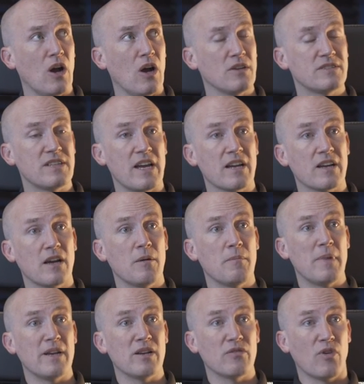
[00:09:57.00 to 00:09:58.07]
take
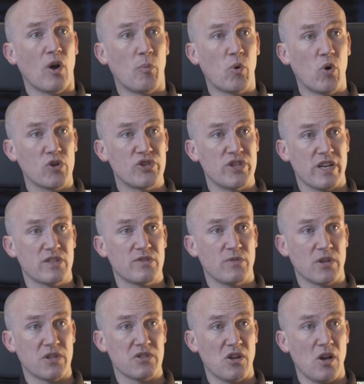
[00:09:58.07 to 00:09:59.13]
many of our projects,
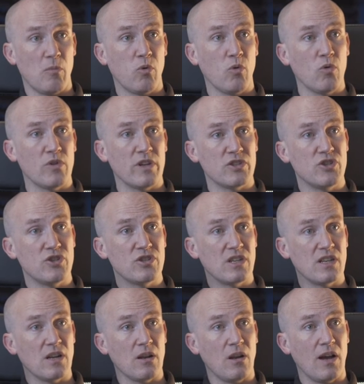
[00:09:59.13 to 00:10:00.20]
for example, there's
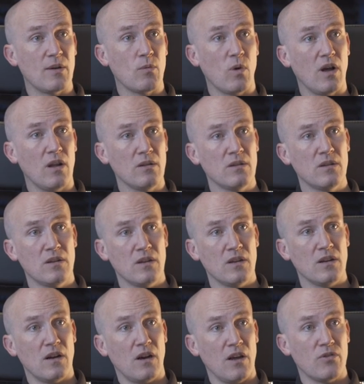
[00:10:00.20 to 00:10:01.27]
usually a light well
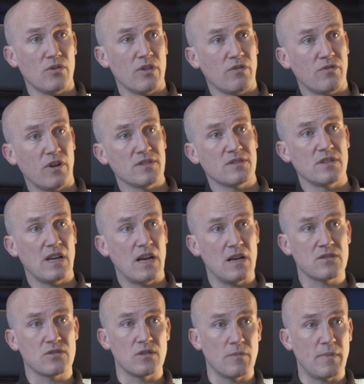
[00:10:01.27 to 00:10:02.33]
either at the front of the
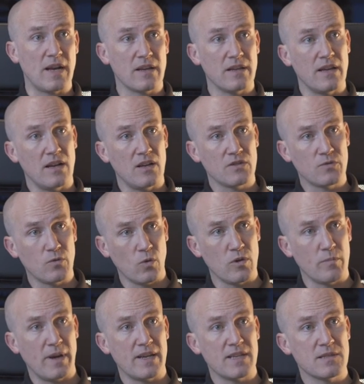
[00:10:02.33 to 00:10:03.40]
house or at the back of the house for
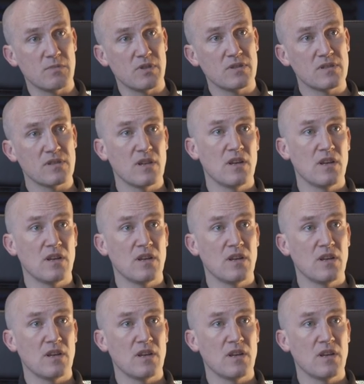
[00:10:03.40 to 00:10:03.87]
the basement.